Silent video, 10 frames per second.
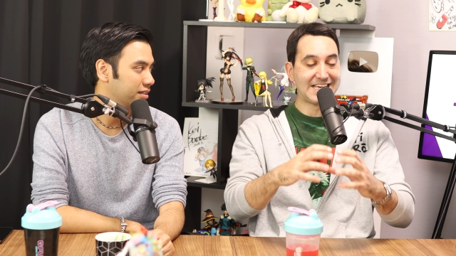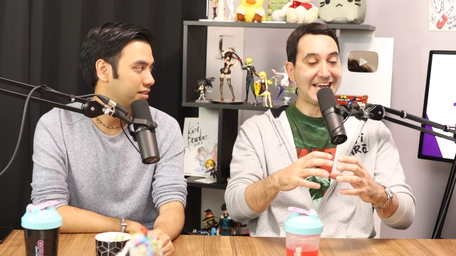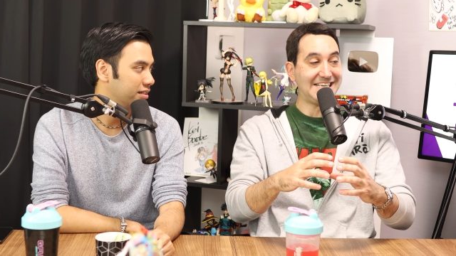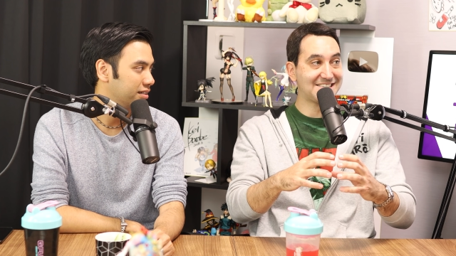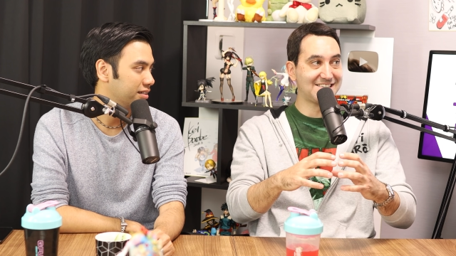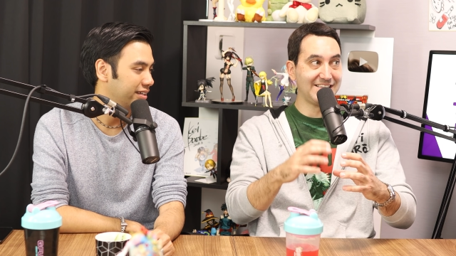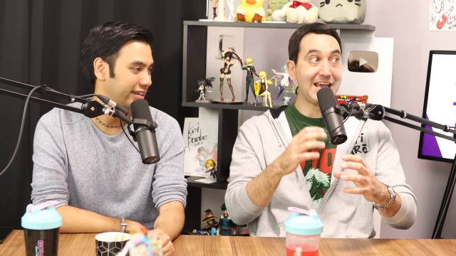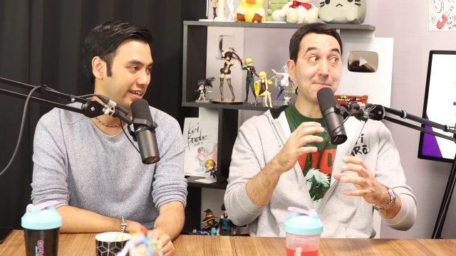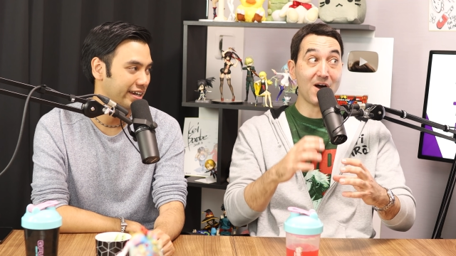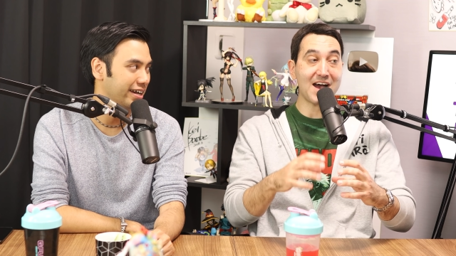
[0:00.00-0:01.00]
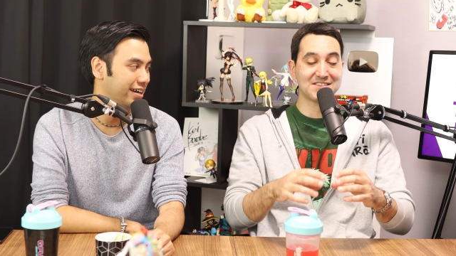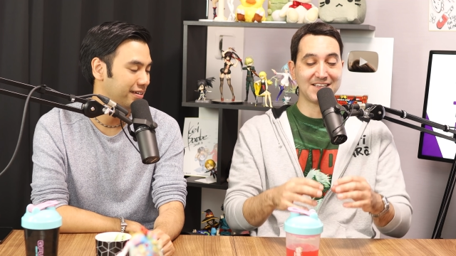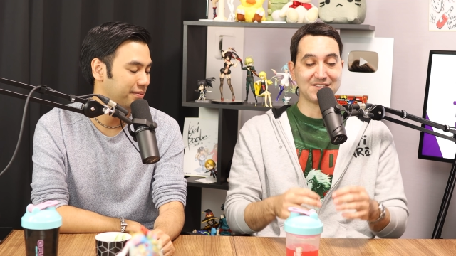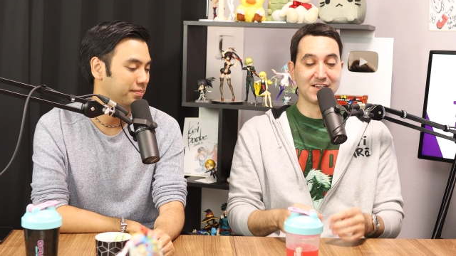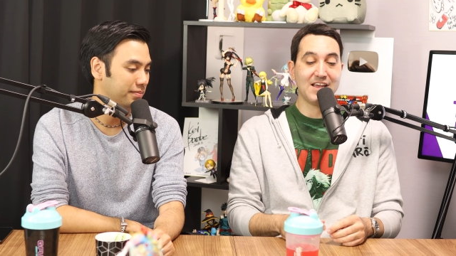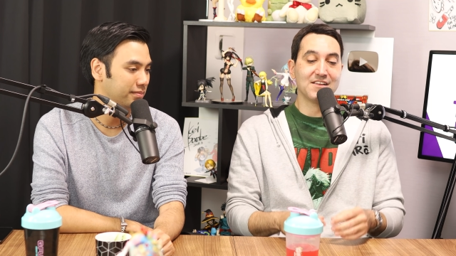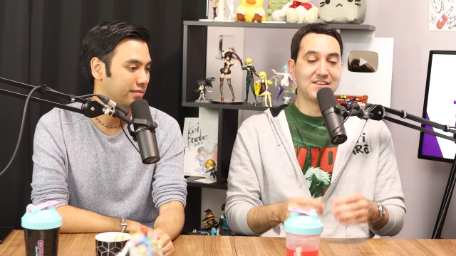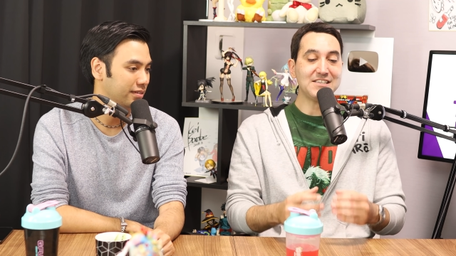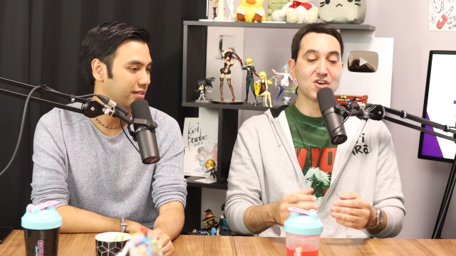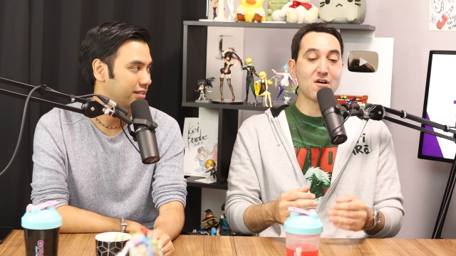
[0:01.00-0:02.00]
Speaker 1: tastes yeah, yeah. bias and things. Like
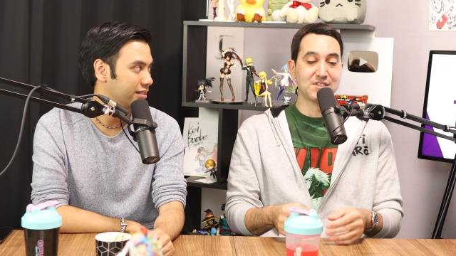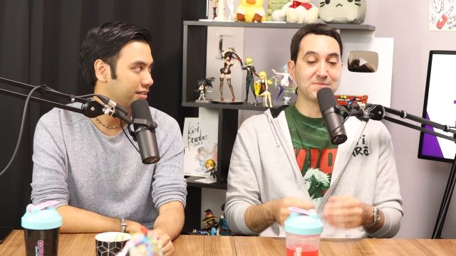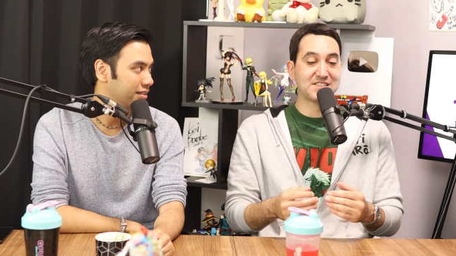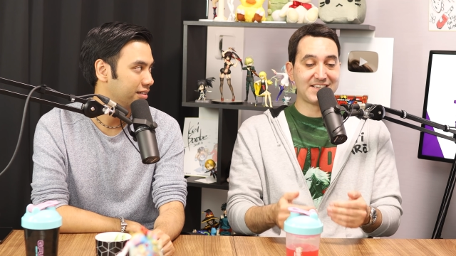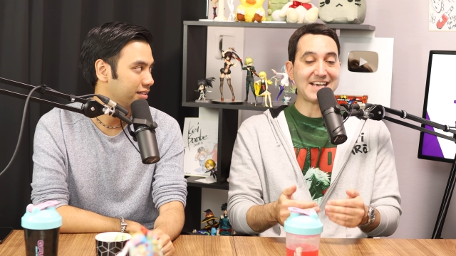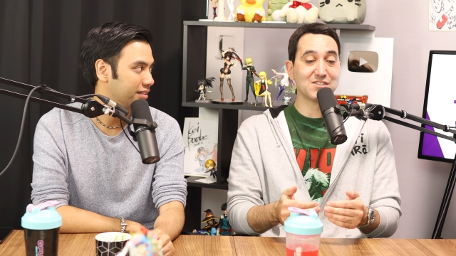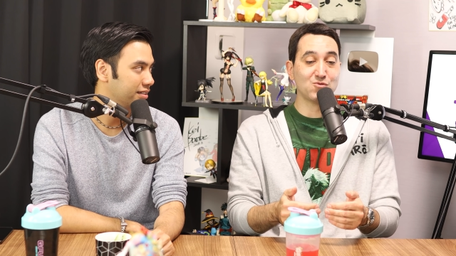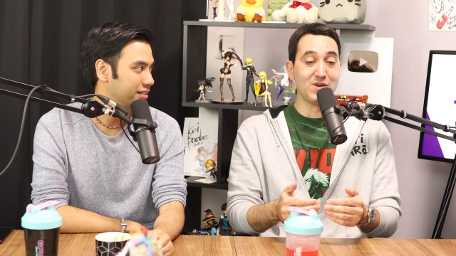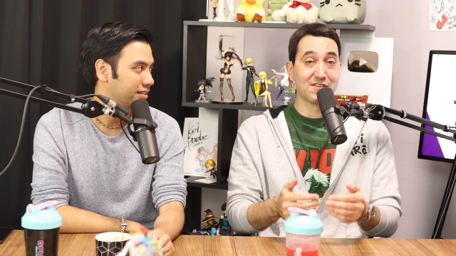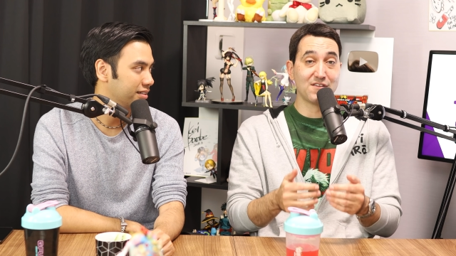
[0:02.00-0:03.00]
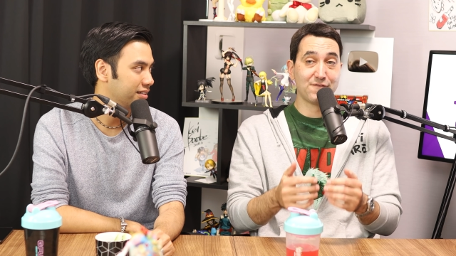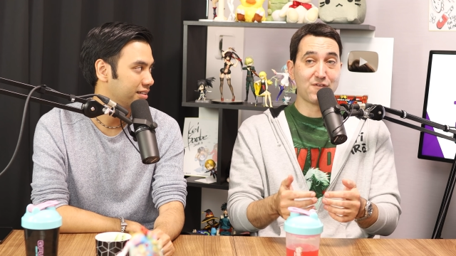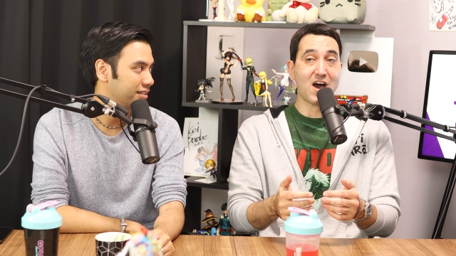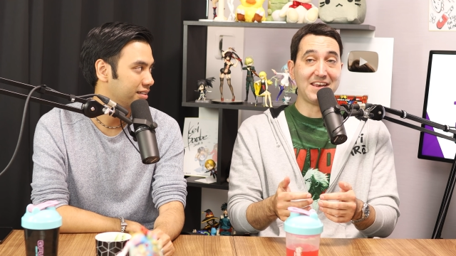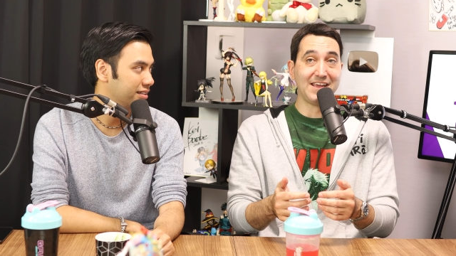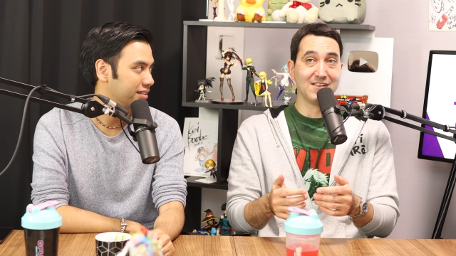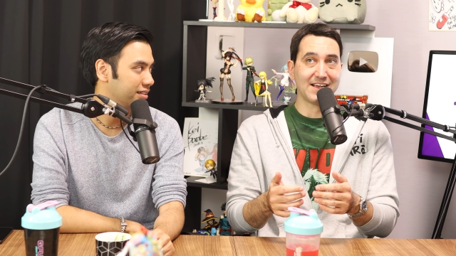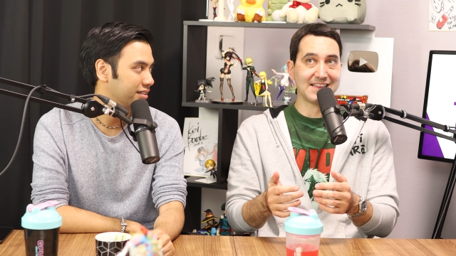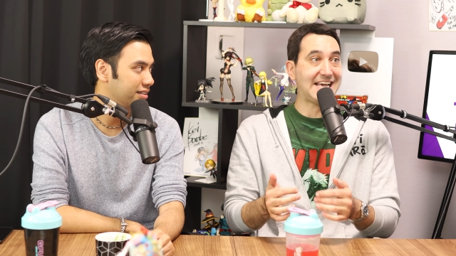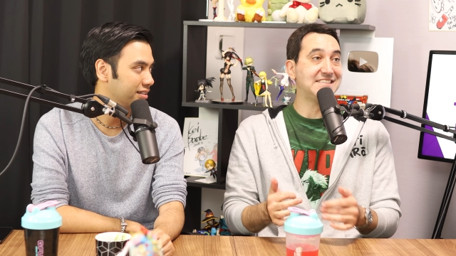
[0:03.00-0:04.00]
this guy was obsessed with finding
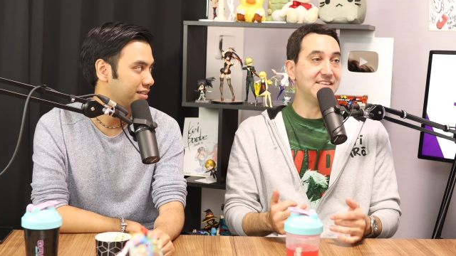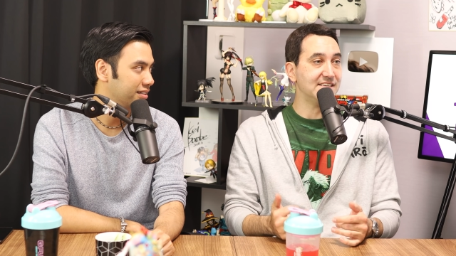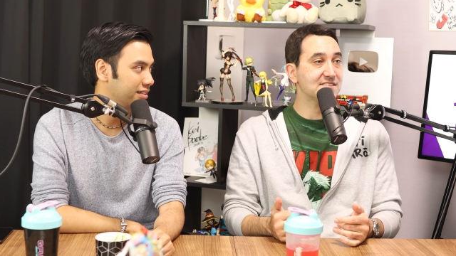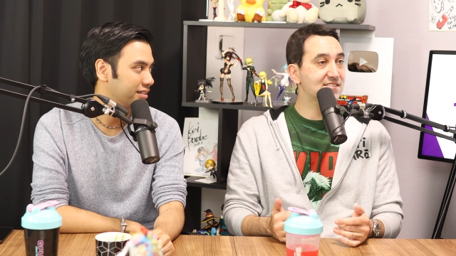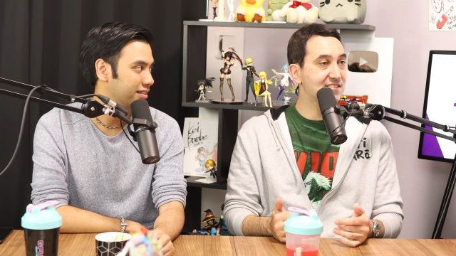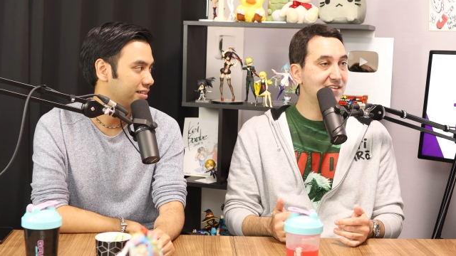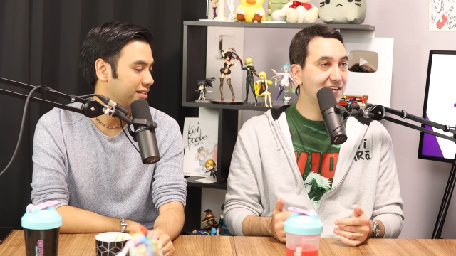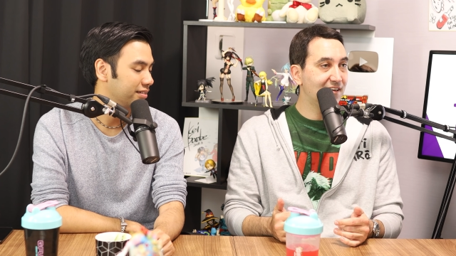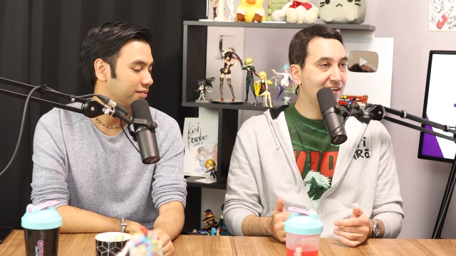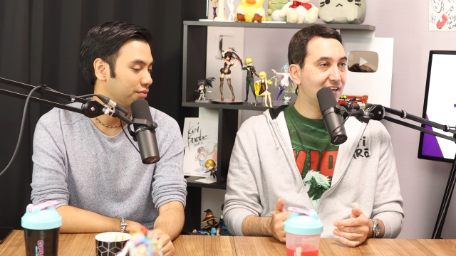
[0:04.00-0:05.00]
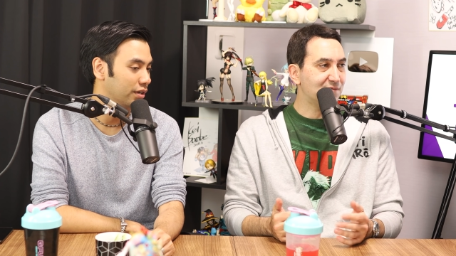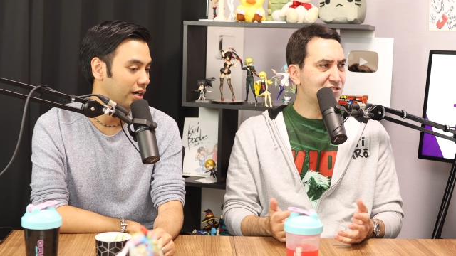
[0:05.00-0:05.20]
like laser discs yeah